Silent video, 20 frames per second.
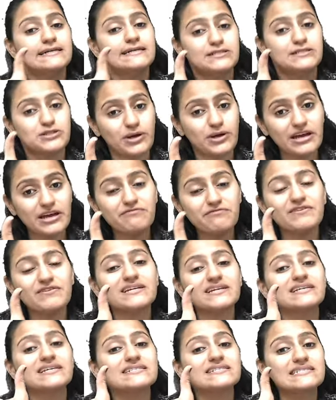So, if
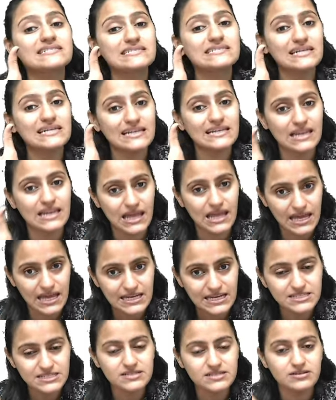it is the
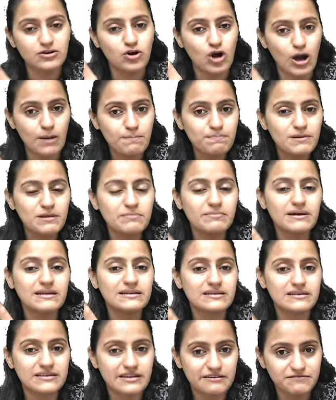late
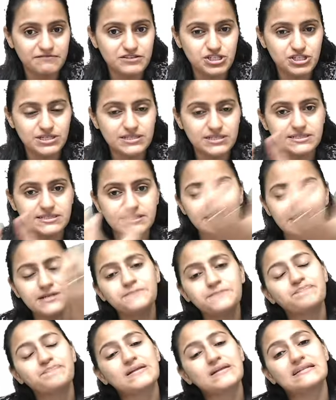complement deficiency,
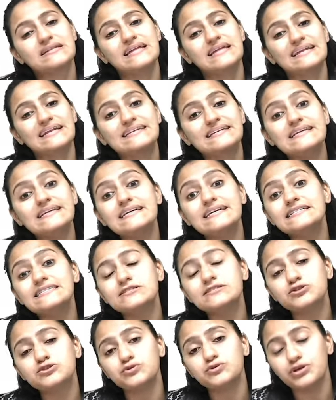that
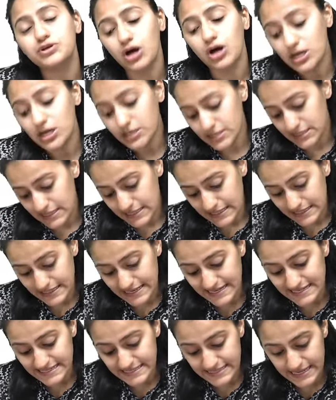leads to your
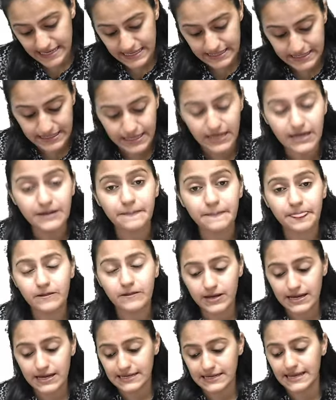knees area.
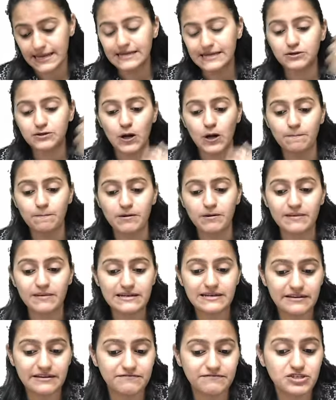Okay, late
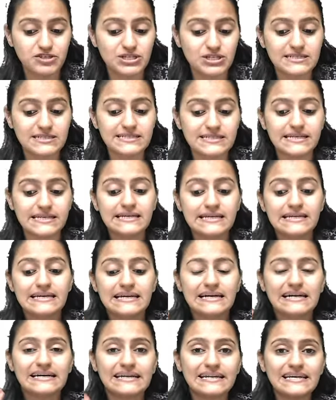complement deficiency,
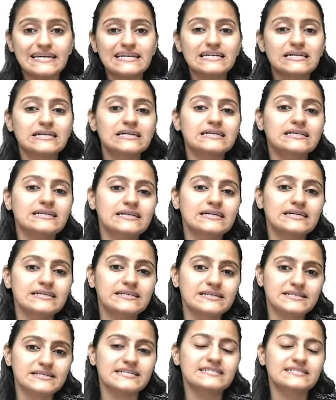
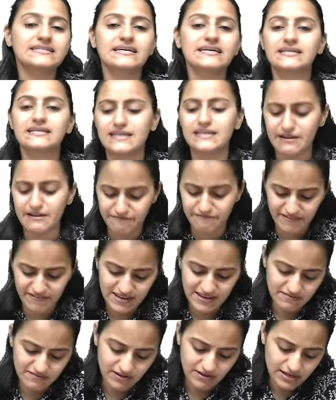recurrent knees area,
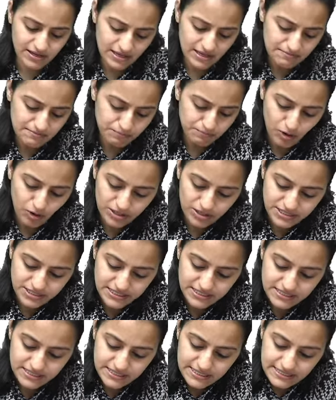very, very
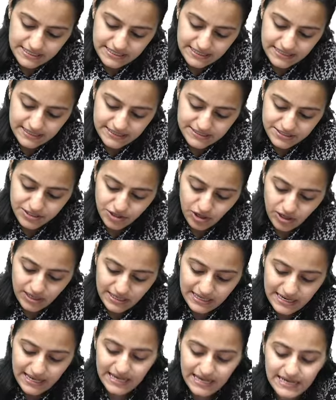important is your
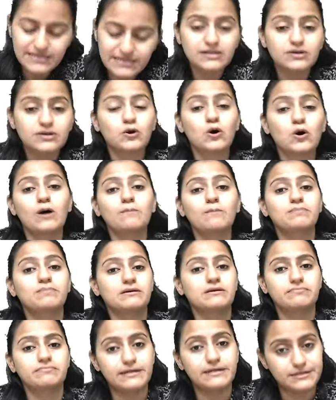late
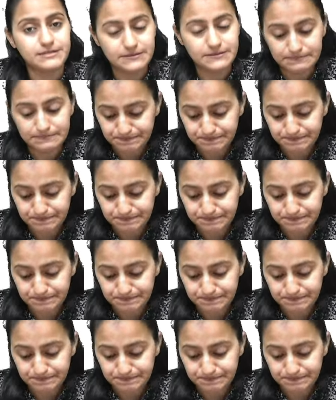complement.